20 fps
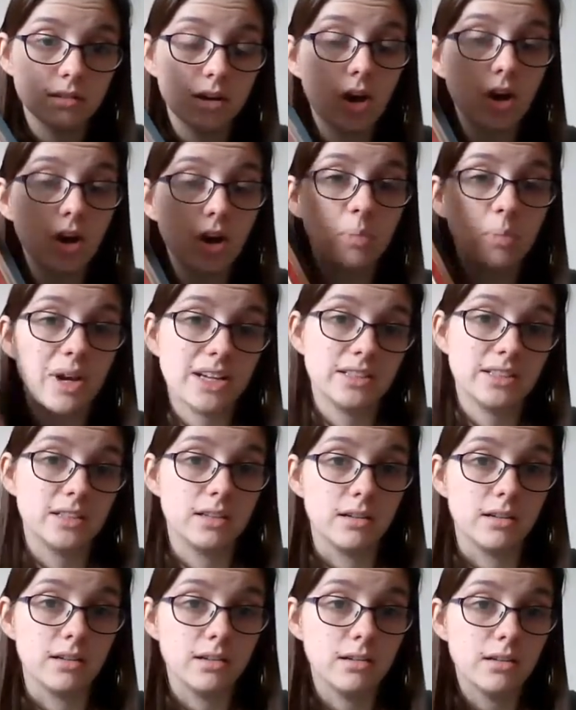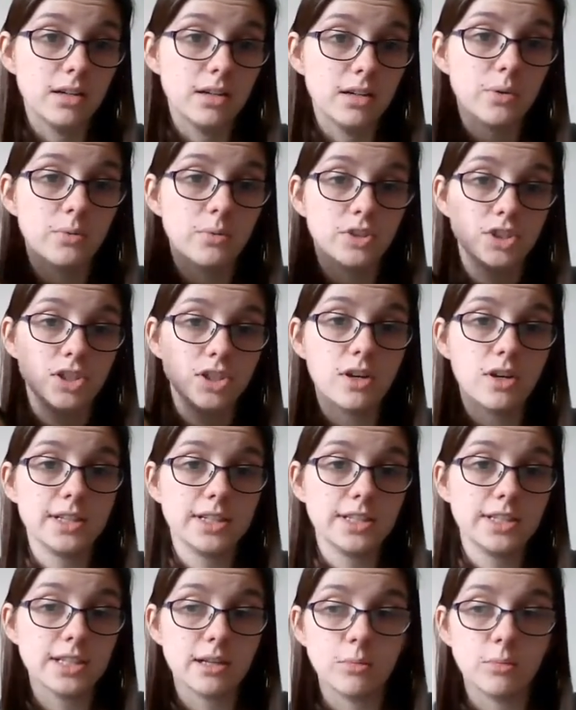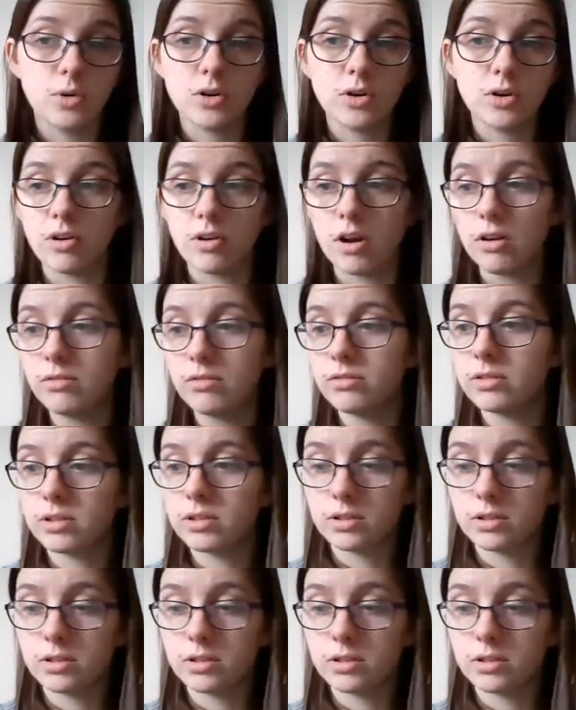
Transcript: on a pattern which I don't need any more of.